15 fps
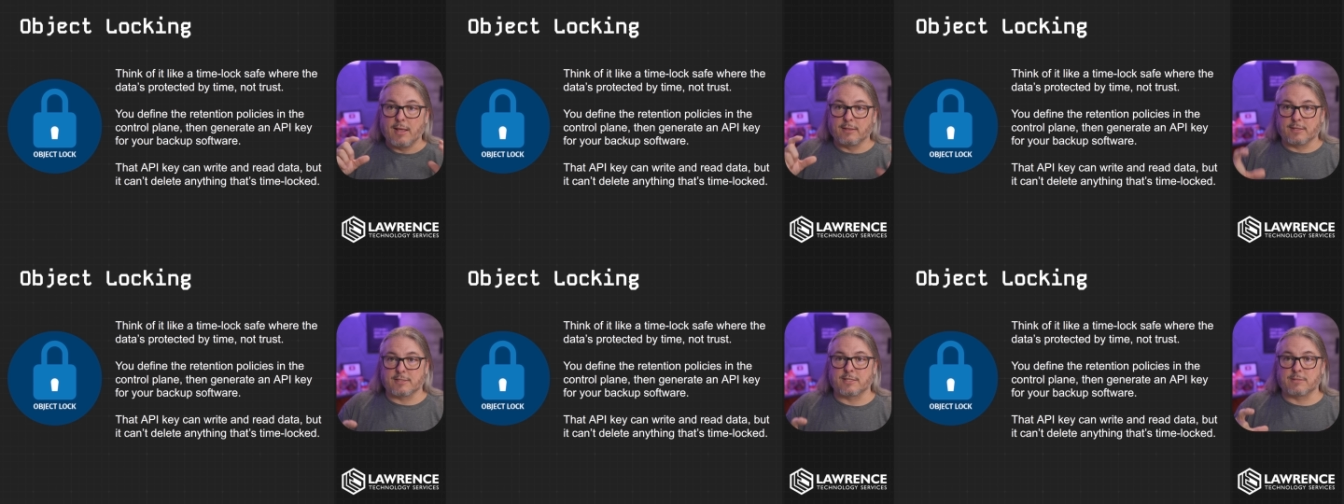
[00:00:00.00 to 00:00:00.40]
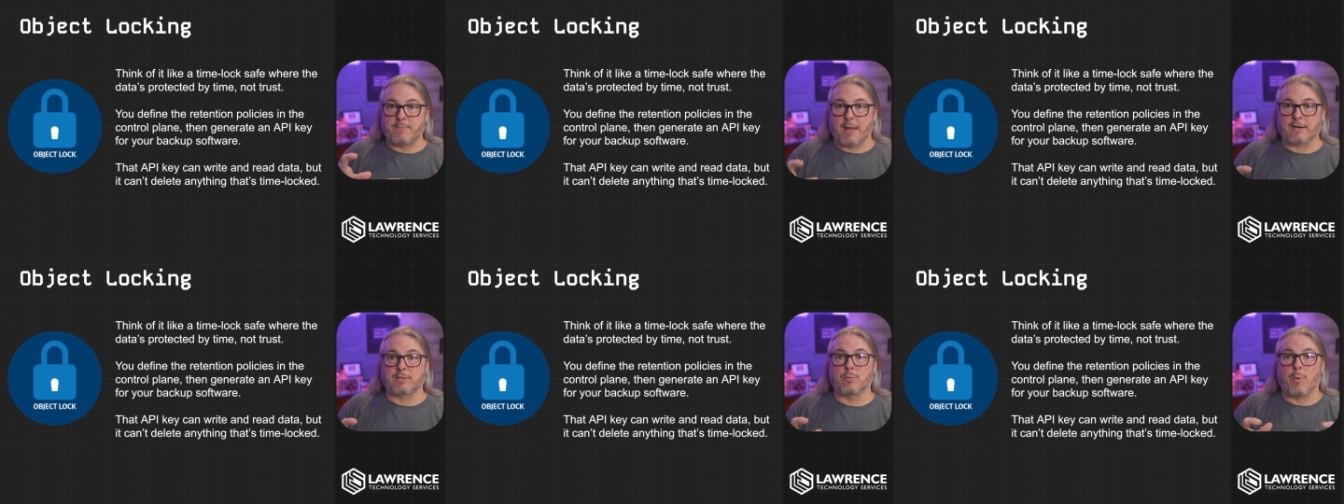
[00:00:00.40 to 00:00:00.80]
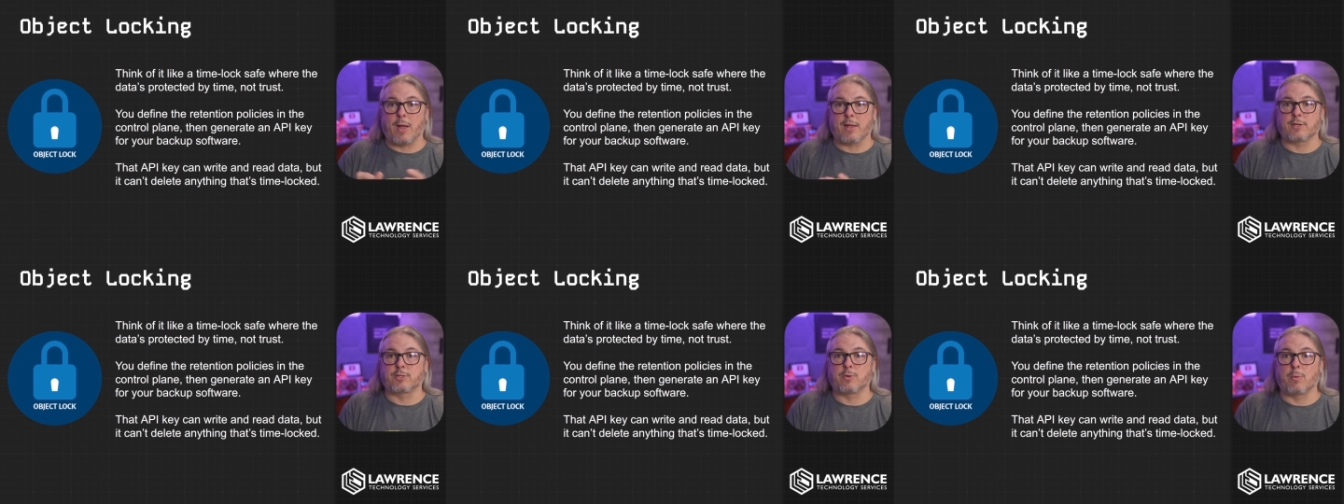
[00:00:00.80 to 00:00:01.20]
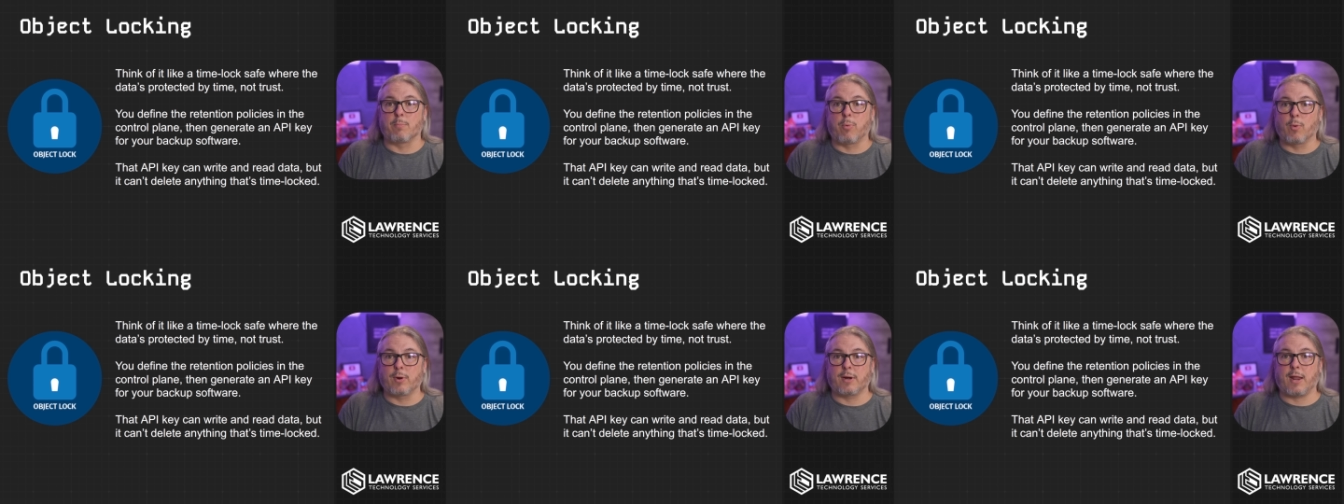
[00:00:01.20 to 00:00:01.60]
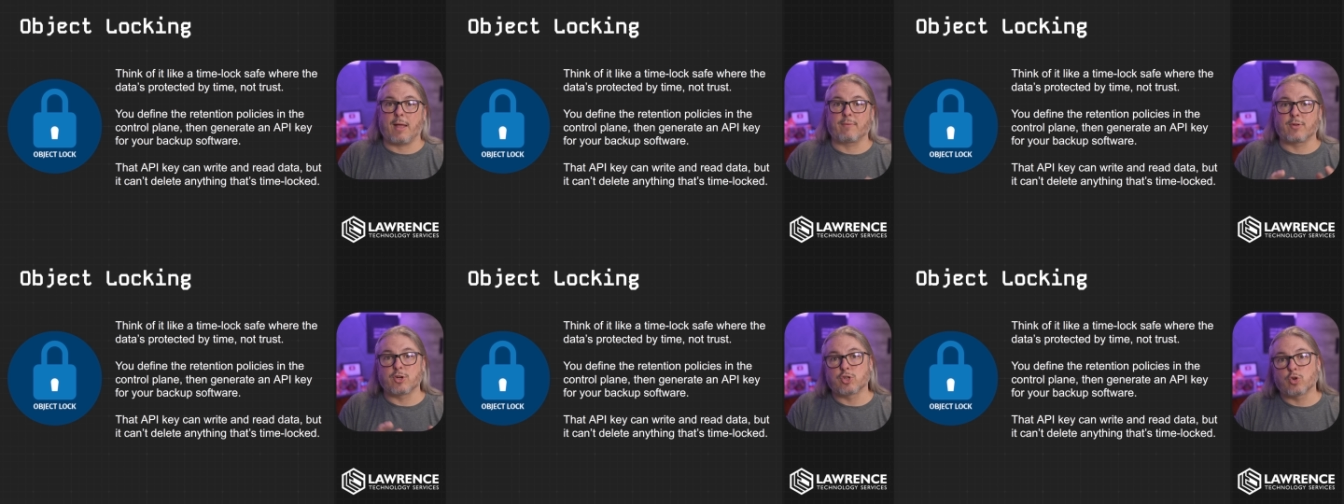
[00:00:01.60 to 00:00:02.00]
This is back to why it's so important to
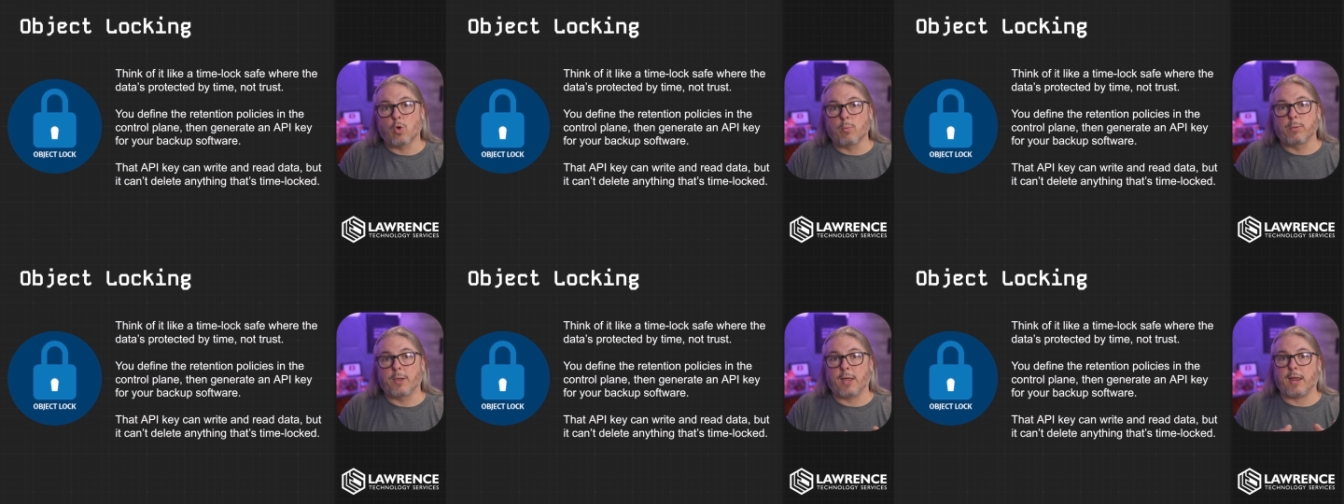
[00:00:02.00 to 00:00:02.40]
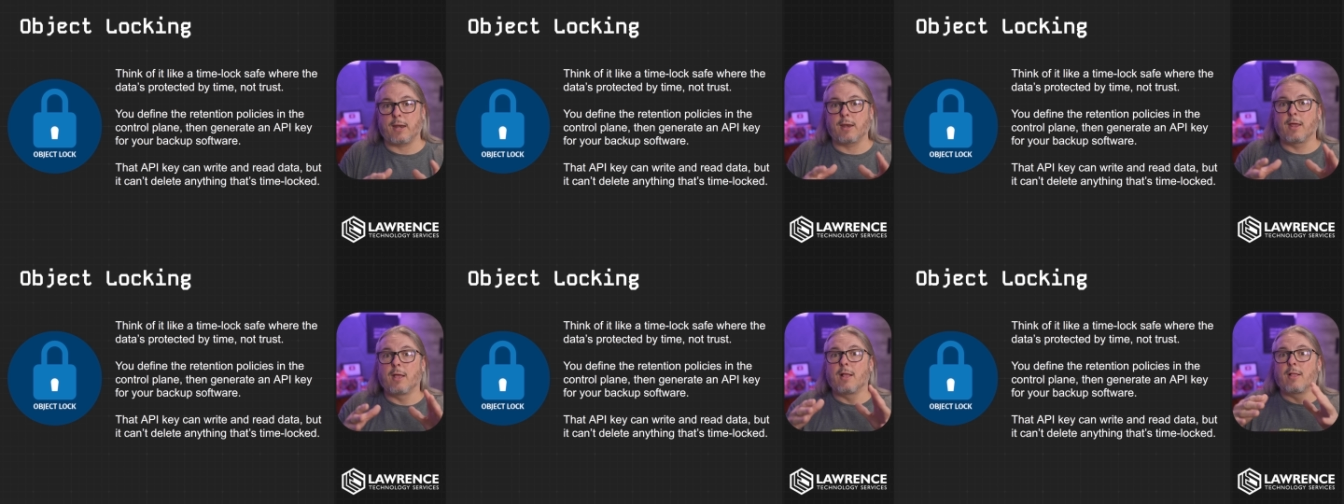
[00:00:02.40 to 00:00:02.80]
have control plane